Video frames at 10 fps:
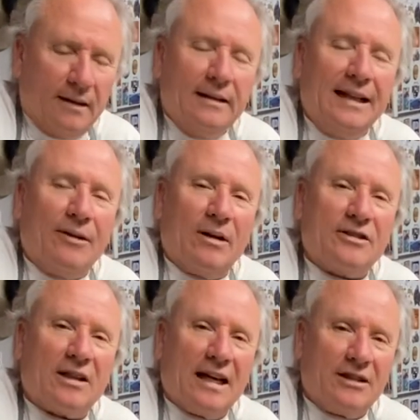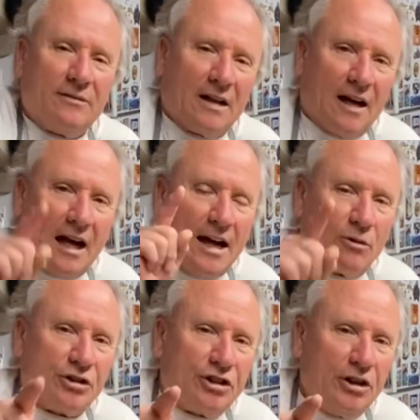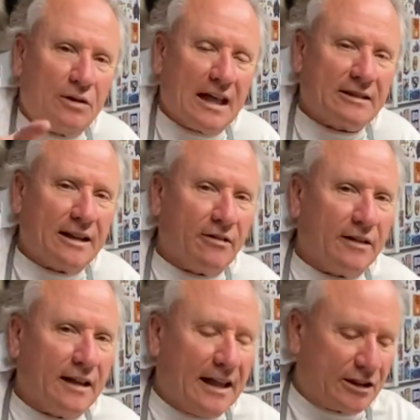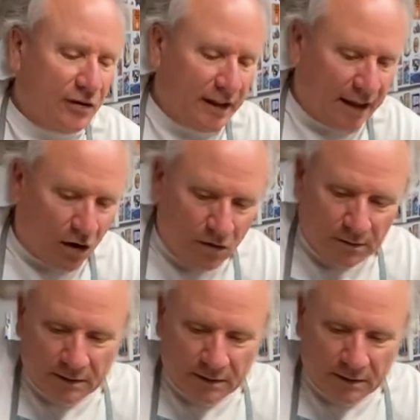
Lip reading: Anyways, guys, I will see you guys later in the next video.